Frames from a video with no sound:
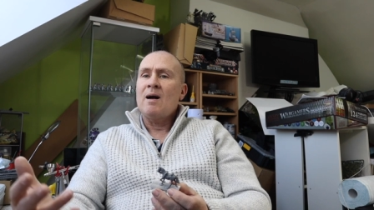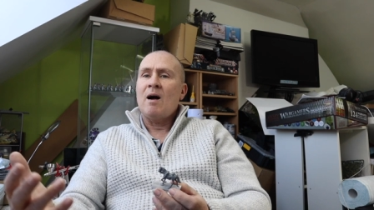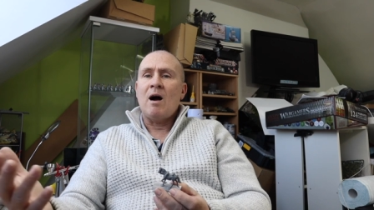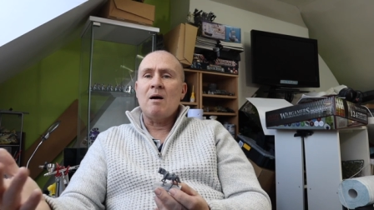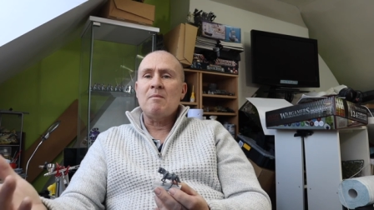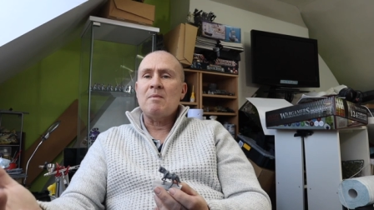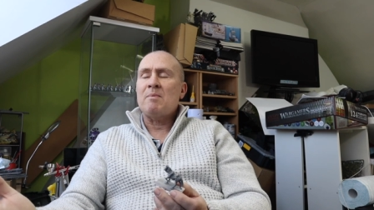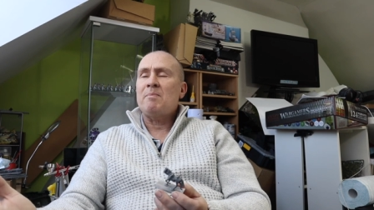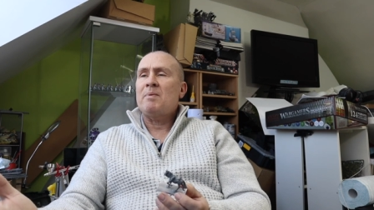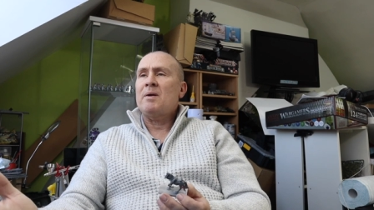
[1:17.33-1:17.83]

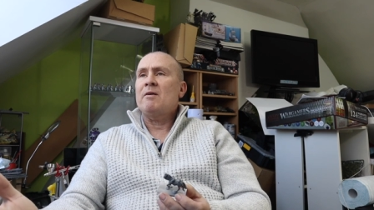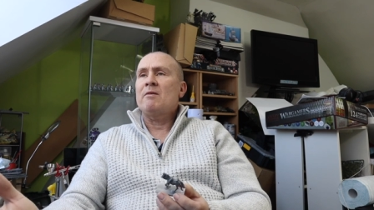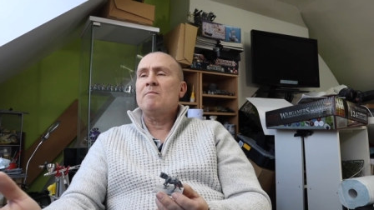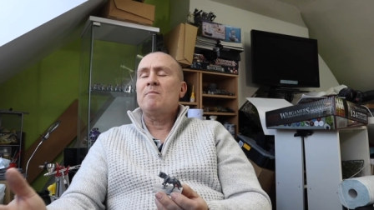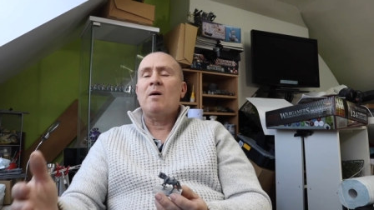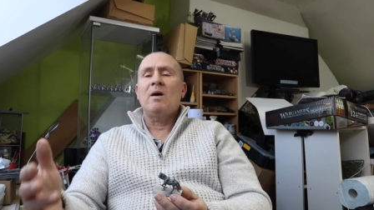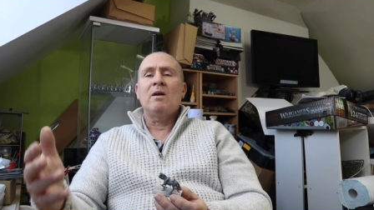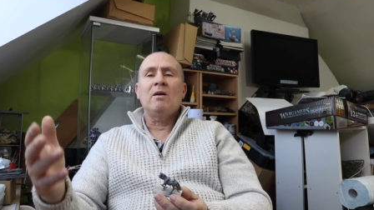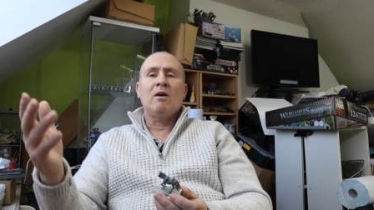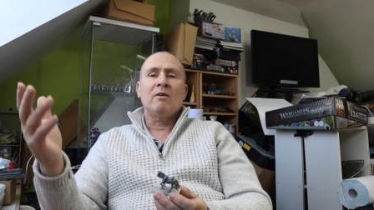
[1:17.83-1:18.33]
I'm up here in
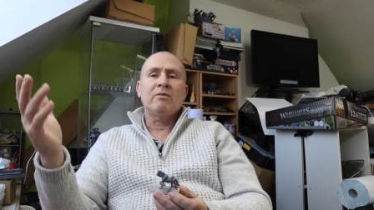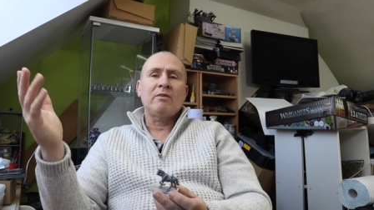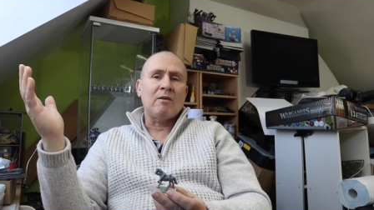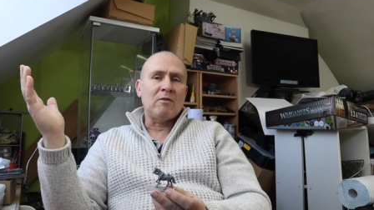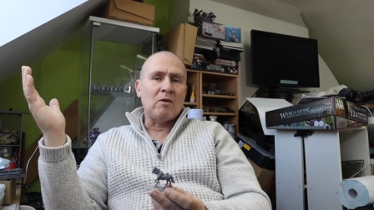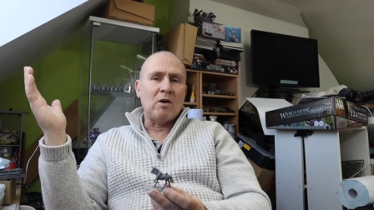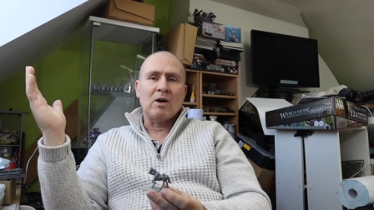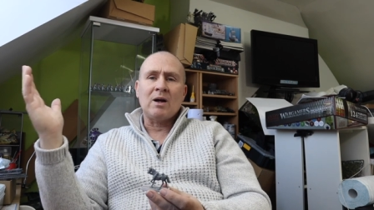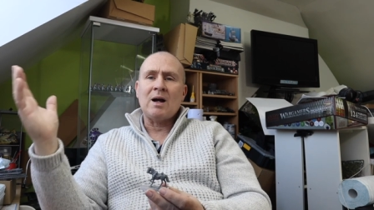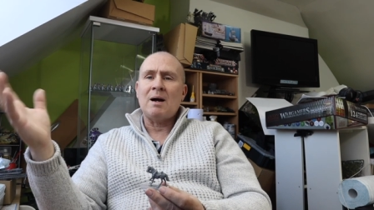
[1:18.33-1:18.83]
my loft,
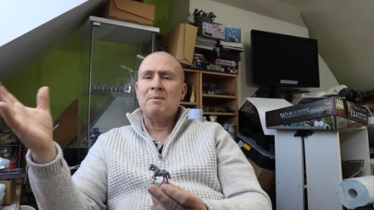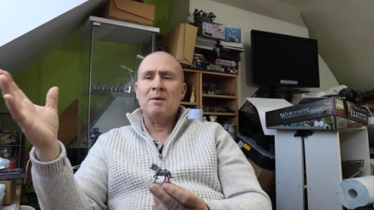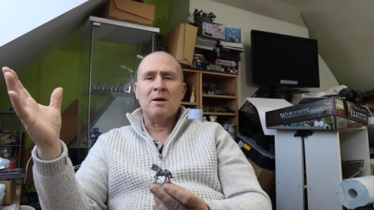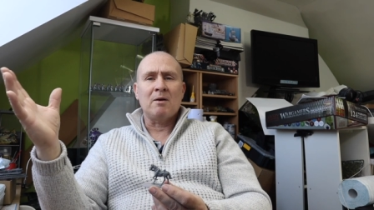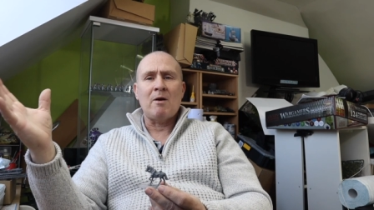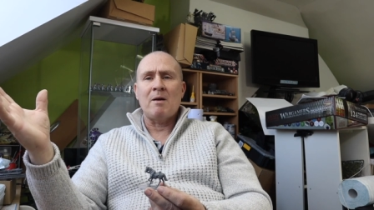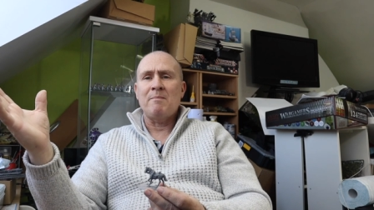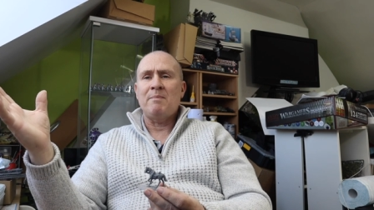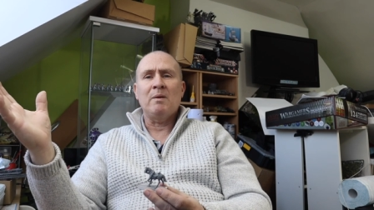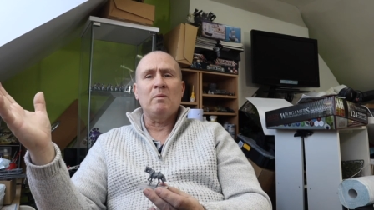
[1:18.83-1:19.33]
I've got a couple of
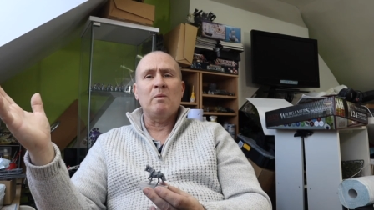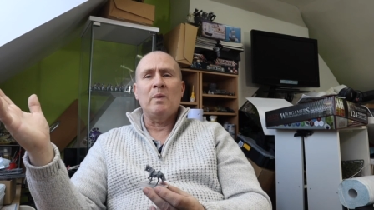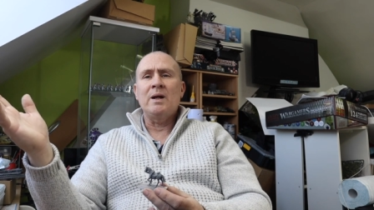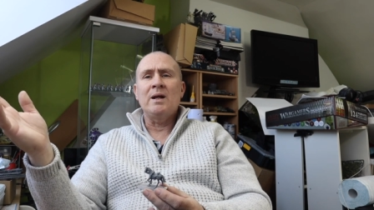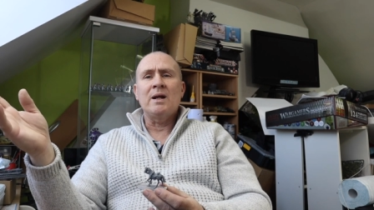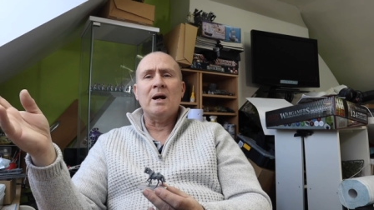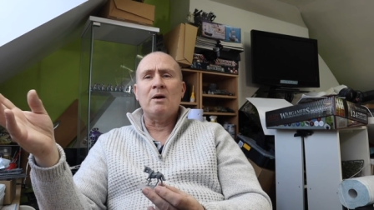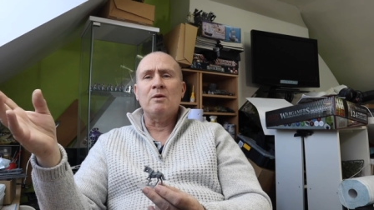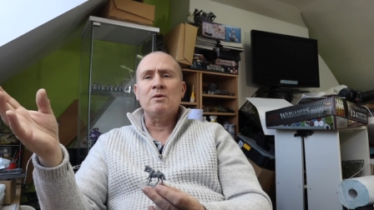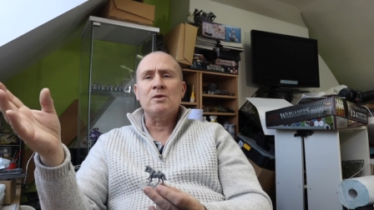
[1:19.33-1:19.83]
great big
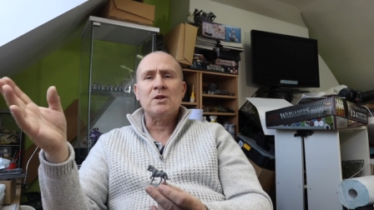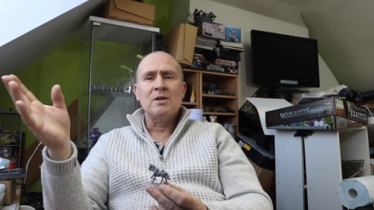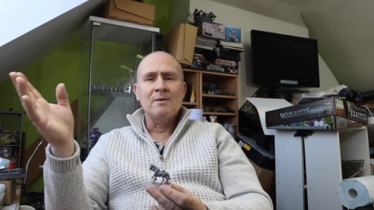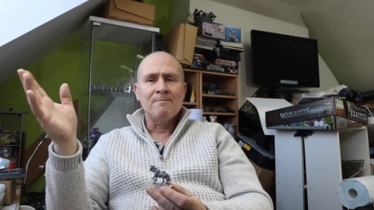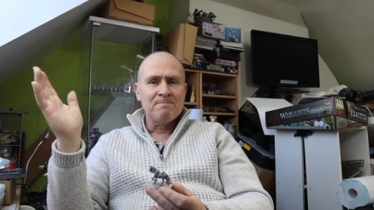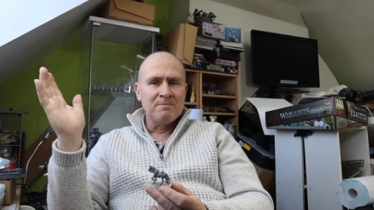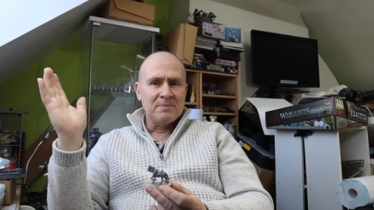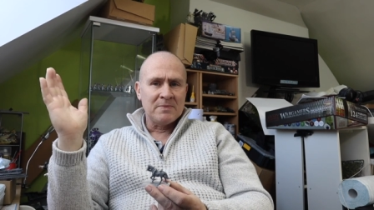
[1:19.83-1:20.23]
windows,